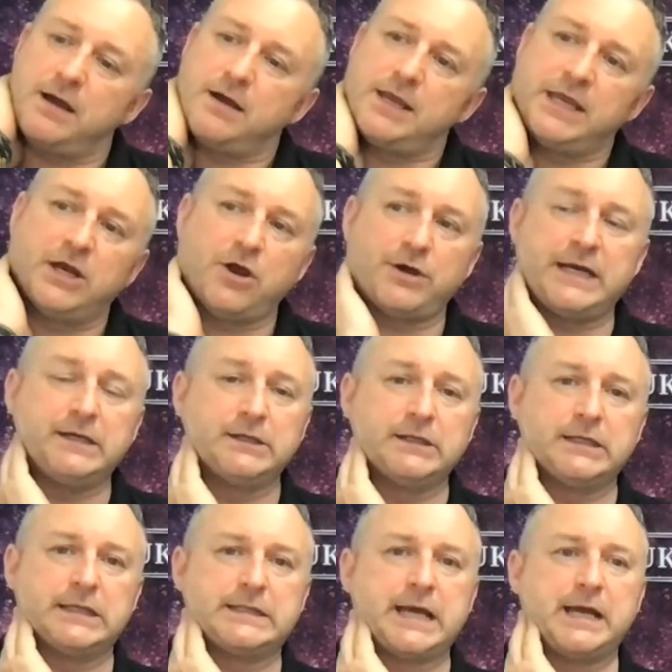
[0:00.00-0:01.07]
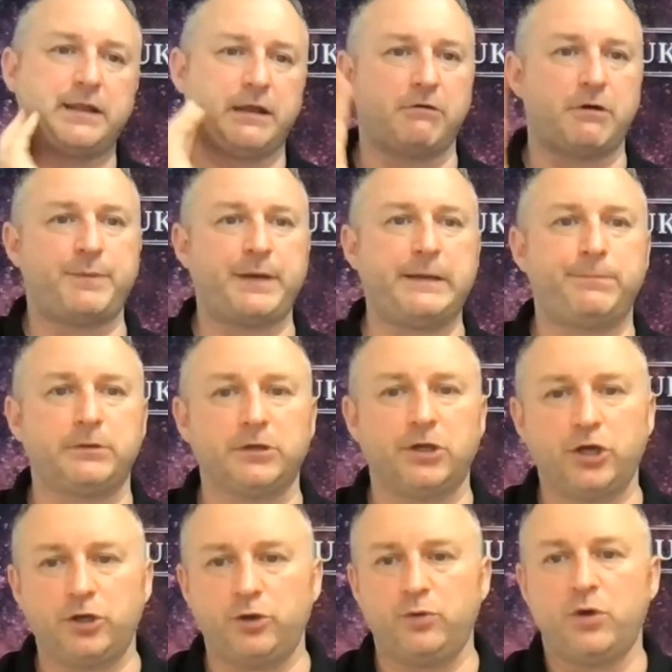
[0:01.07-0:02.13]
You know, at the end of the day, there are people
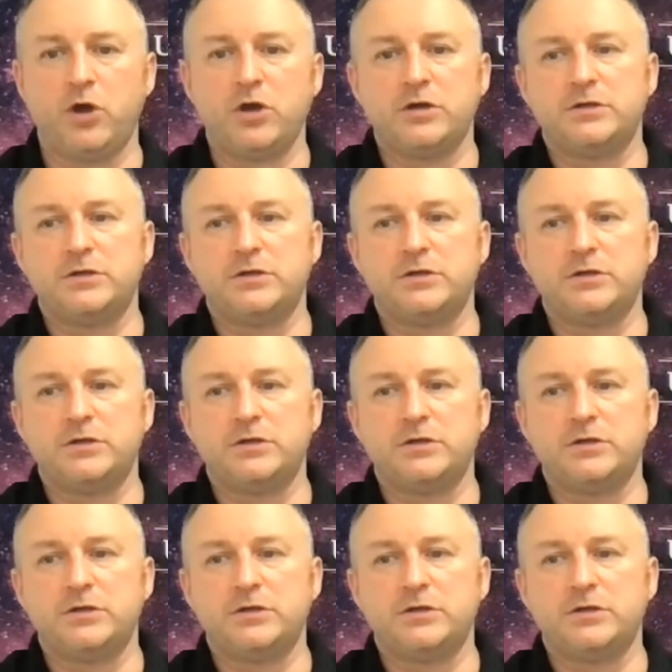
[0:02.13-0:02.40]
who